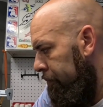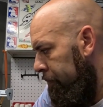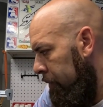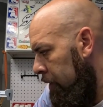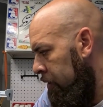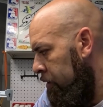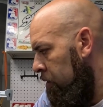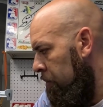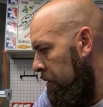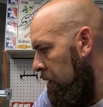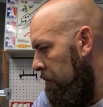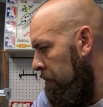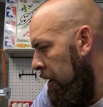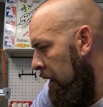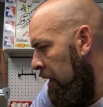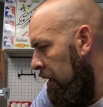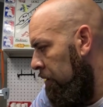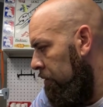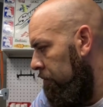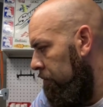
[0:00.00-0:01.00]
it's gonna be
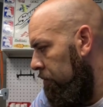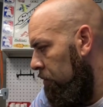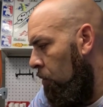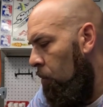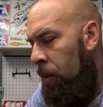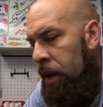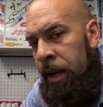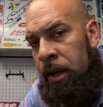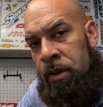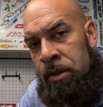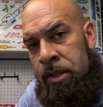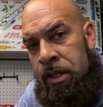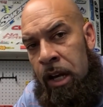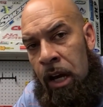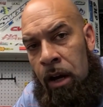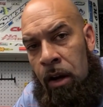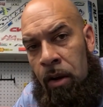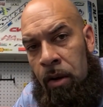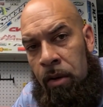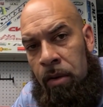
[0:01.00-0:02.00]
about a week or
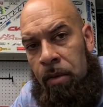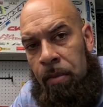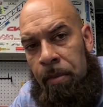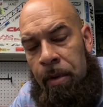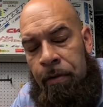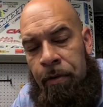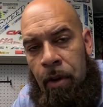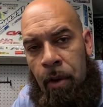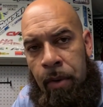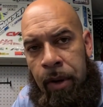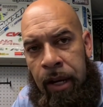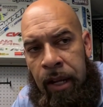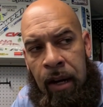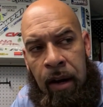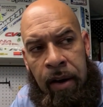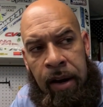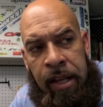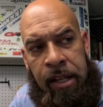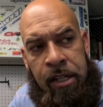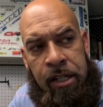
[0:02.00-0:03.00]
so before we get
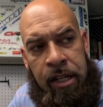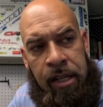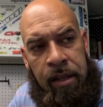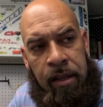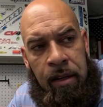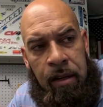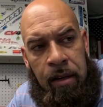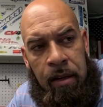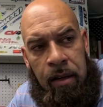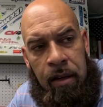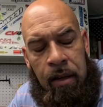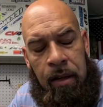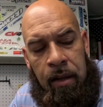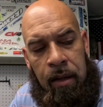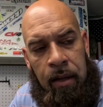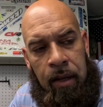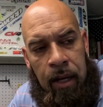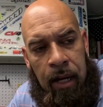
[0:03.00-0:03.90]
our engine.